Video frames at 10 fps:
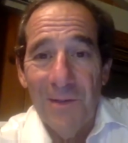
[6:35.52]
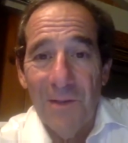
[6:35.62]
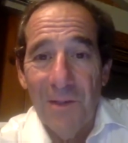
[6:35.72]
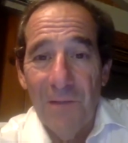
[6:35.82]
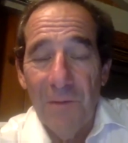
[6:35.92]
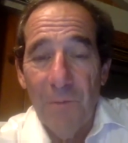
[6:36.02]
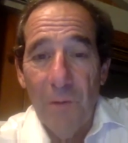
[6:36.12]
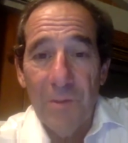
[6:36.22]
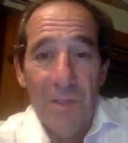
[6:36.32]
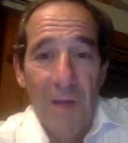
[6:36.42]
giving
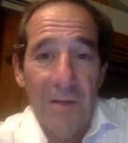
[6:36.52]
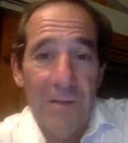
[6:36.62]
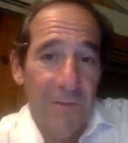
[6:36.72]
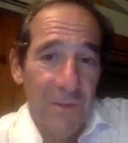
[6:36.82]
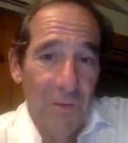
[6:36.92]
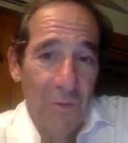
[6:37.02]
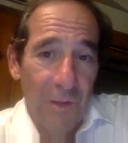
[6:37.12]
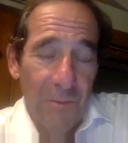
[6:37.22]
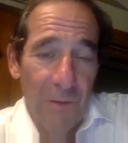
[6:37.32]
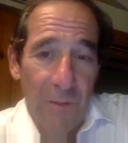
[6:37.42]
both sides of a
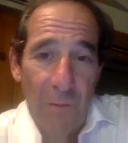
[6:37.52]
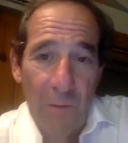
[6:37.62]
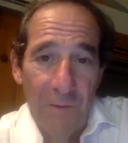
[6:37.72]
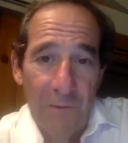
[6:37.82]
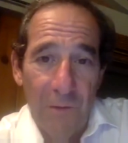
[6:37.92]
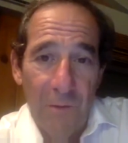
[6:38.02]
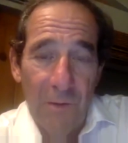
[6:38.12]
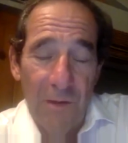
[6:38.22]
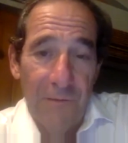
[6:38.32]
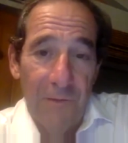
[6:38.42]
story a point of view
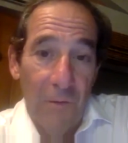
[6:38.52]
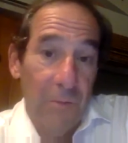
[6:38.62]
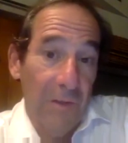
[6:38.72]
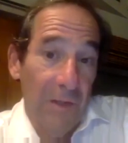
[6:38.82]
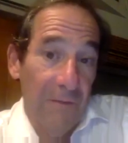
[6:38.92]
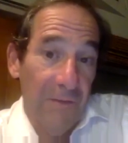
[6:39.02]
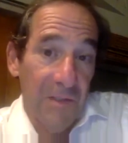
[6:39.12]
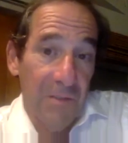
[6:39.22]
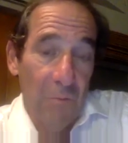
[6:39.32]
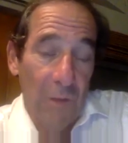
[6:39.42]
if your belief
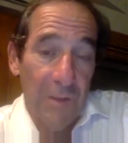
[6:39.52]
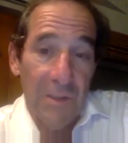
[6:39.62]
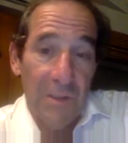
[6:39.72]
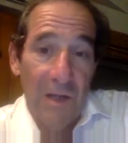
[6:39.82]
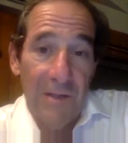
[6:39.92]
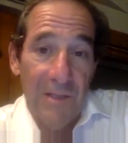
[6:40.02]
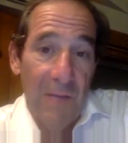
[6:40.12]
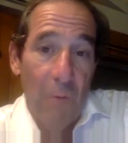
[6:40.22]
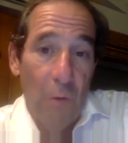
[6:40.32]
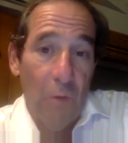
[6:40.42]
is one side is
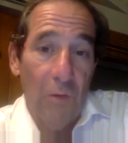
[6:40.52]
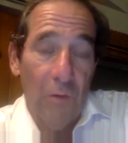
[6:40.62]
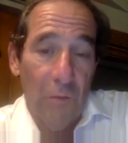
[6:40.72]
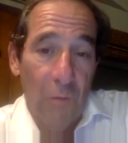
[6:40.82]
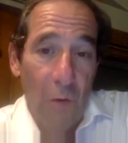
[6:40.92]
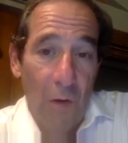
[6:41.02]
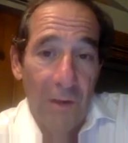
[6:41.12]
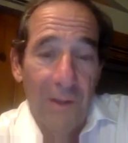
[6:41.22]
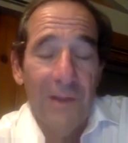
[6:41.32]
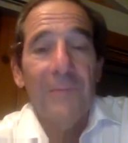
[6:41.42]
amoral or wrong?
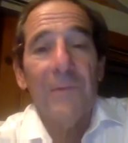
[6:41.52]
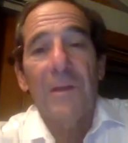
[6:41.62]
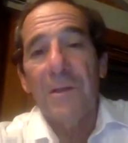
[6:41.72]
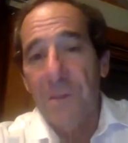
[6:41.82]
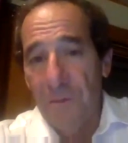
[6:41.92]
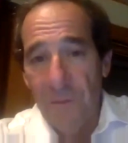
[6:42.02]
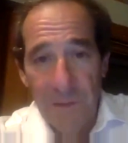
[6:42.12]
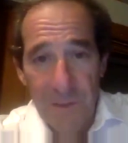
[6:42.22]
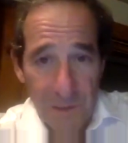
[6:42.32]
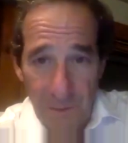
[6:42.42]
This is a very
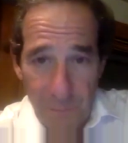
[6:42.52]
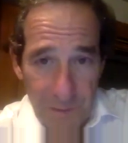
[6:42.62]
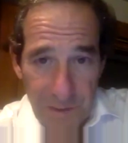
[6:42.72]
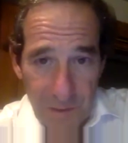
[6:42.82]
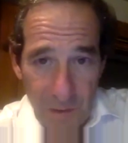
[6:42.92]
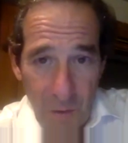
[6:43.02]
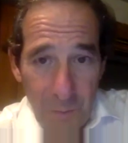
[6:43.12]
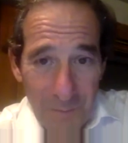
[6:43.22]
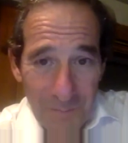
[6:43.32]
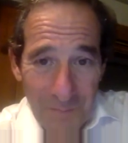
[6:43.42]
slippery slope,
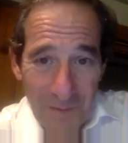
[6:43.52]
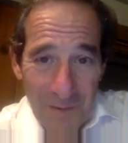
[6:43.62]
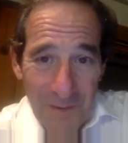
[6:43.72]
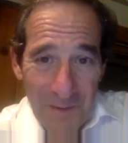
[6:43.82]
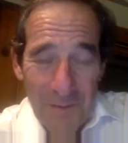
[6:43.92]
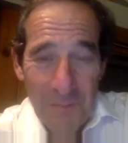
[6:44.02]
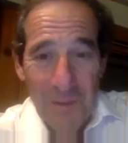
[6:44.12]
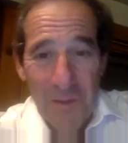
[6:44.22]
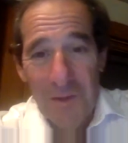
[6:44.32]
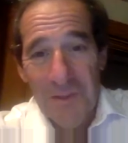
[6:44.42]

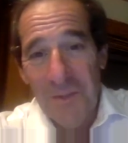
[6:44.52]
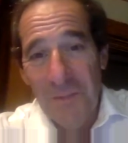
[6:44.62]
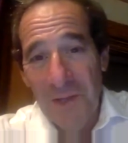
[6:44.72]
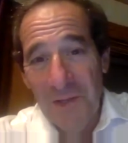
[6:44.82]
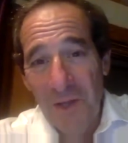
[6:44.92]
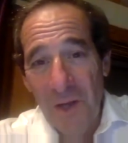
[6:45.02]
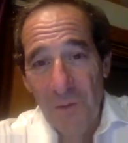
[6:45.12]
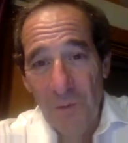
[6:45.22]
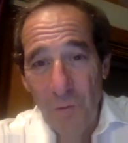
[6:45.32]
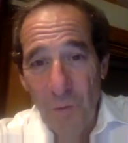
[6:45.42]
because depending on
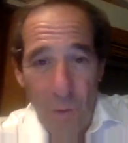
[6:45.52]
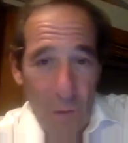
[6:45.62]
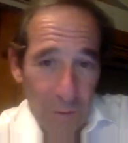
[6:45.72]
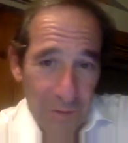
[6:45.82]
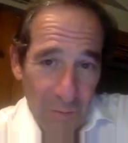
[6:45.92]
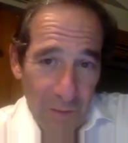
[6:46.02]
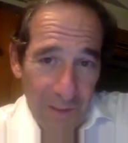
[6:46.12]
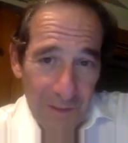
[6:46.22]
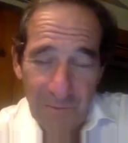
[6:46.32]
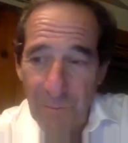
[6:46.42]
who holds the
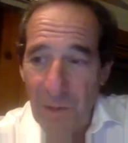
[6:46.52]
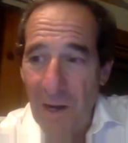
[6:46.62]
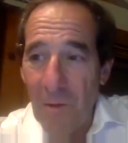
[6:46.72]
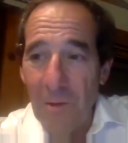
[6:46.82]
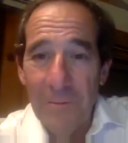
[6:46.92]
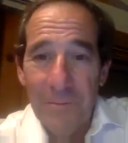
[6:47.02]
reins of power,